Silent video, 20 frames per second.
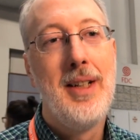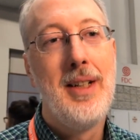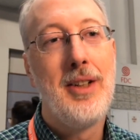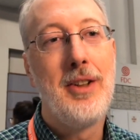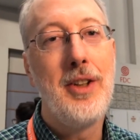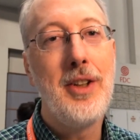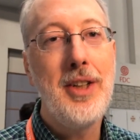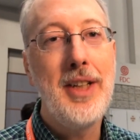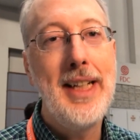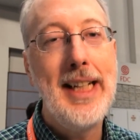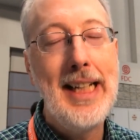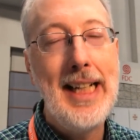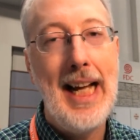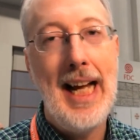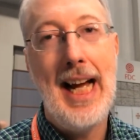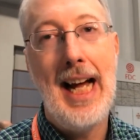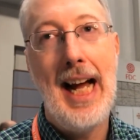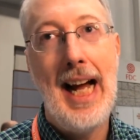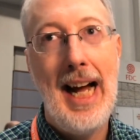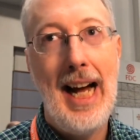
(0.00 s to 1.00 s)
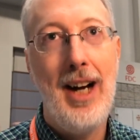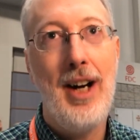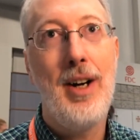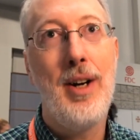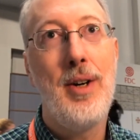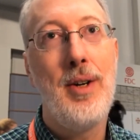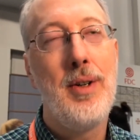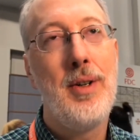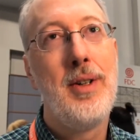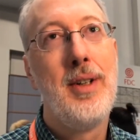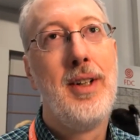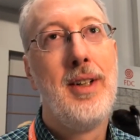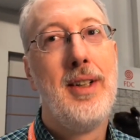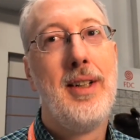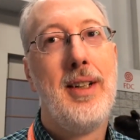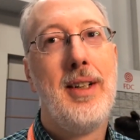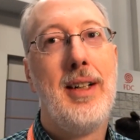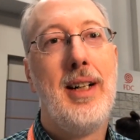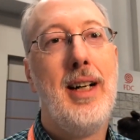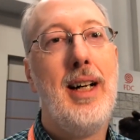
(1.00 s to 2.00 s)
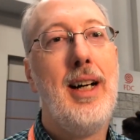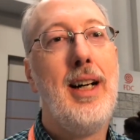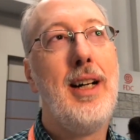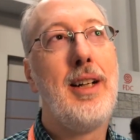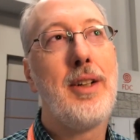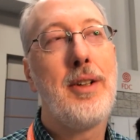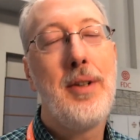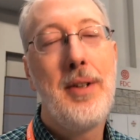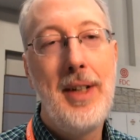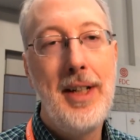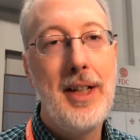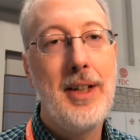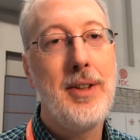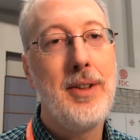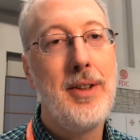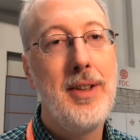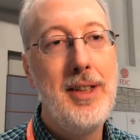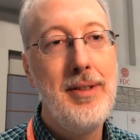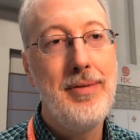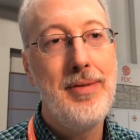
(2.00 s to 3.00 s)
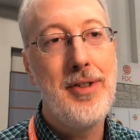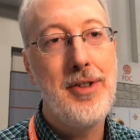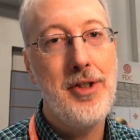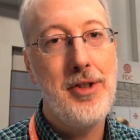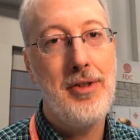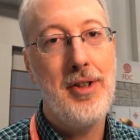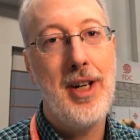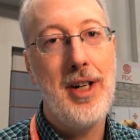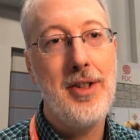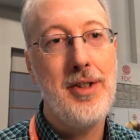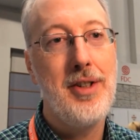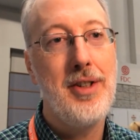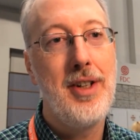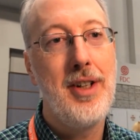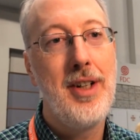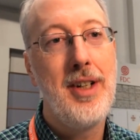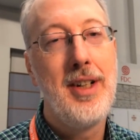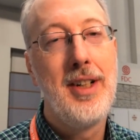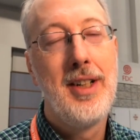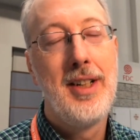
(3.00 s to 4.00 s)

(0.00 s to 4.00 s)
looking at how critical infrastructure